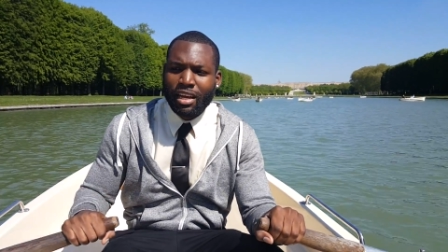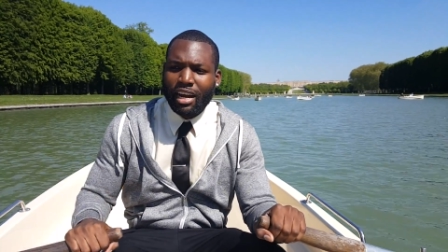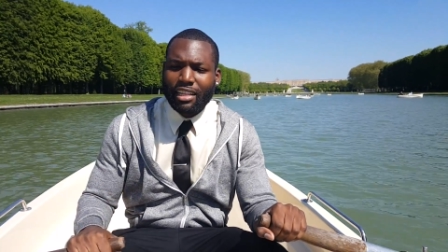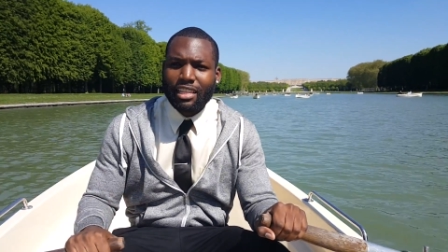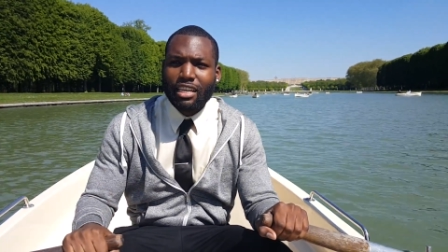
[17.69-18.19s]

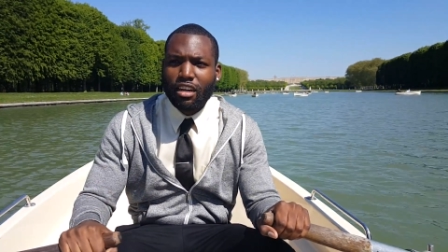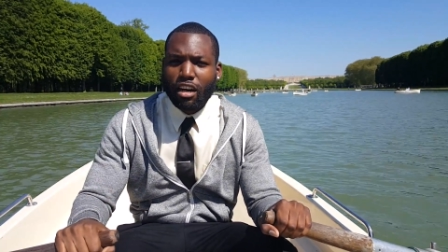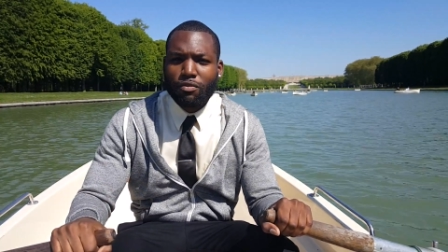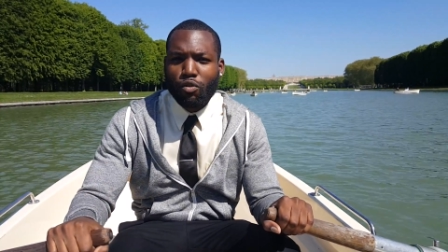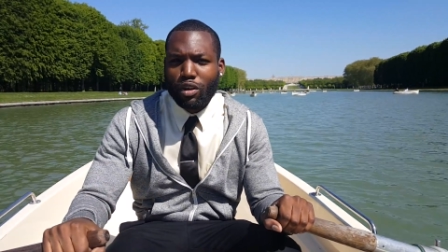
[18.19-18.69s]
I thank
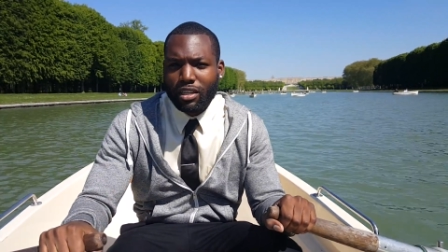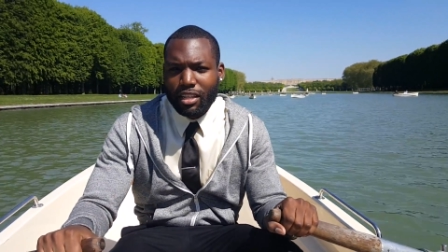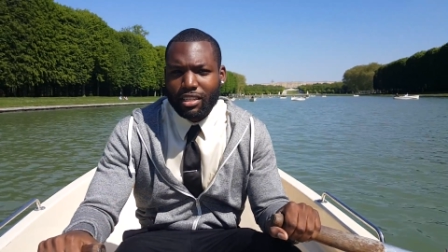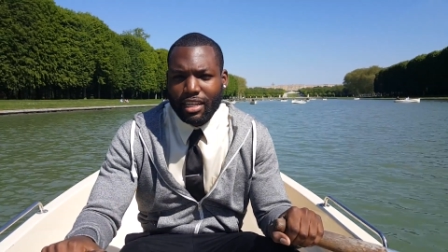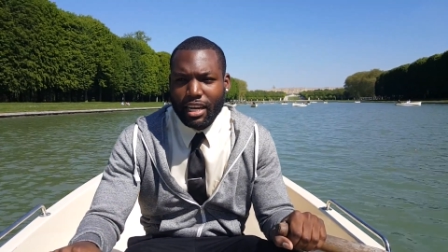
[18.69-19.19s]
God for
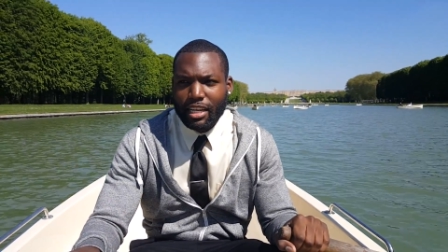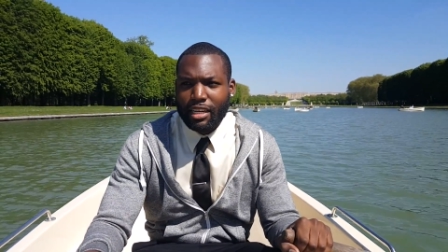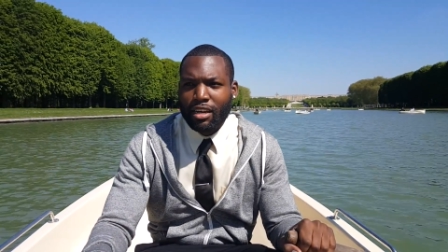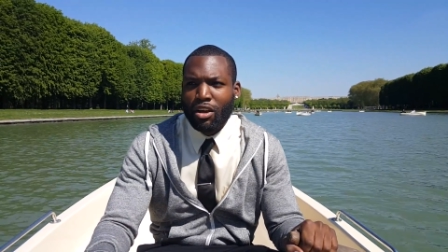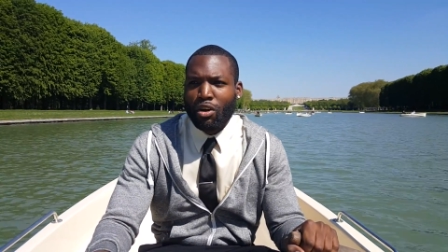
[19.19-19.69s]
another
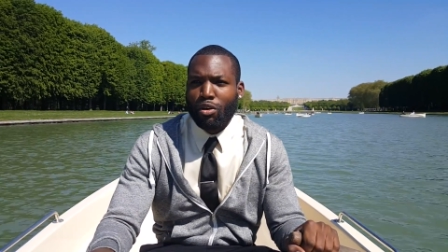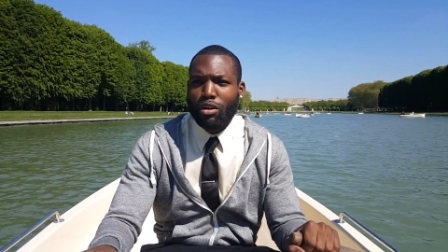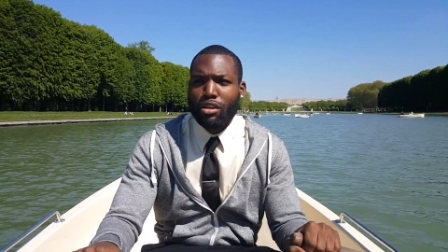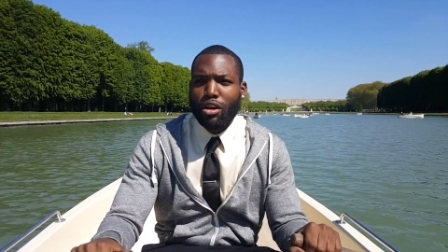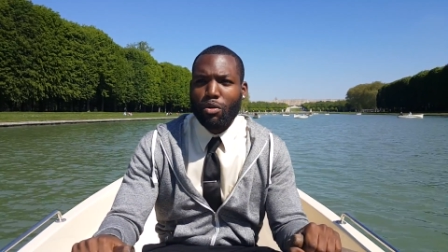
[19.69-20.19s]
day. Or,
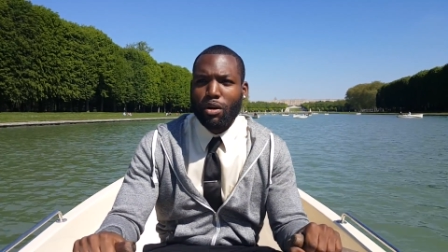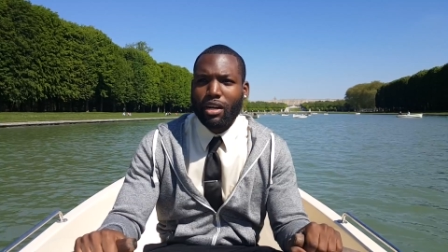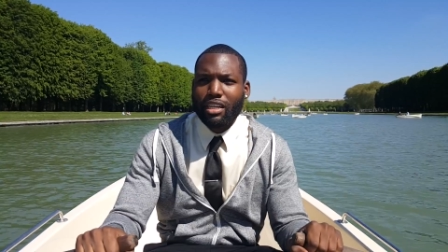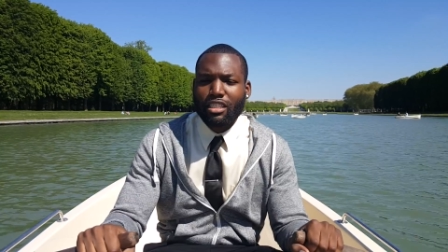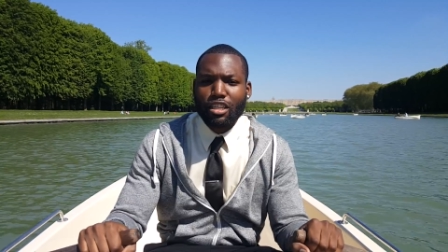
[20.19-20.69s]
you know, uh,
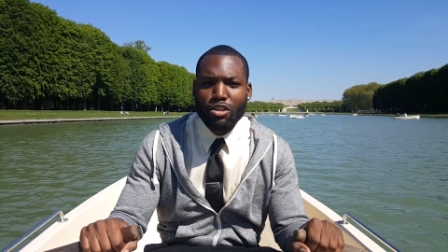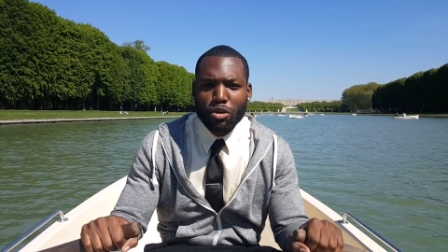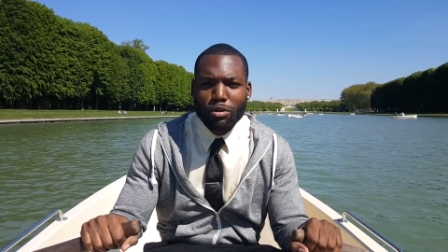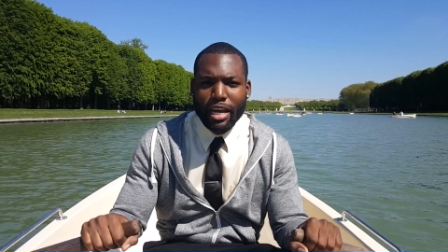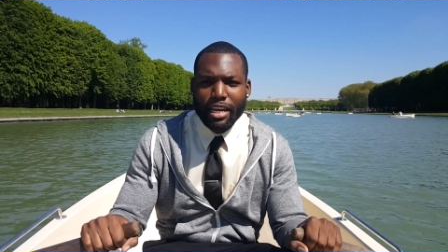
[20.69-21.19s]
it's a
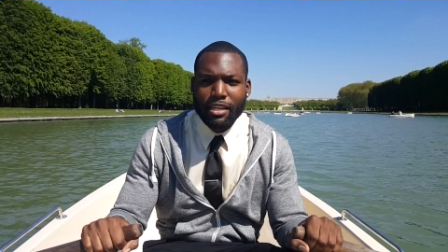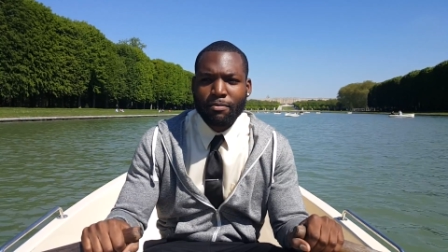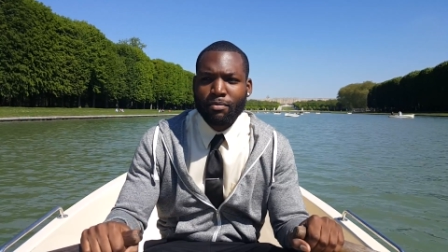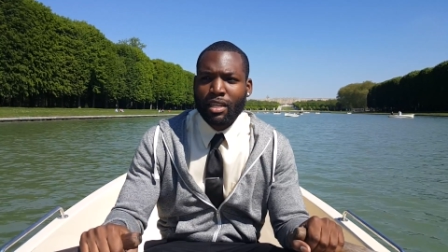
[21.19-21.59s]
new day.